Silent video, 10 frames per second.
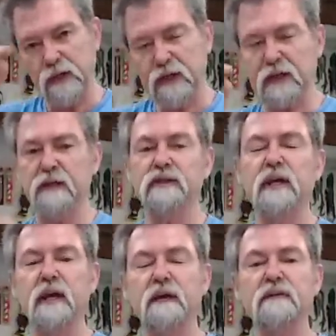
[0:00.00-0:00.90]
peak in the
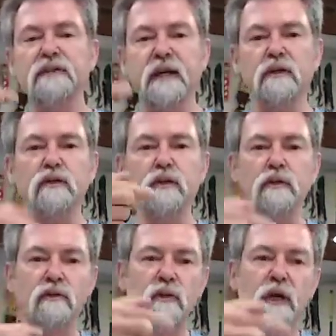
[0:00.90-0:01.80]
center. Every second
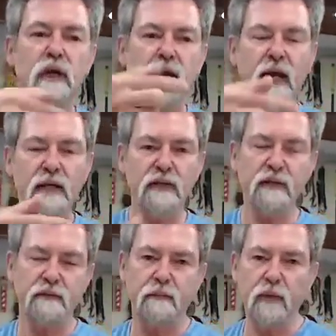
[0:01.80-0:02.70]
tooth has a
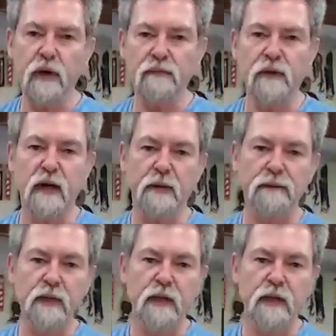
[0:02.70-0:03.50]
different profile.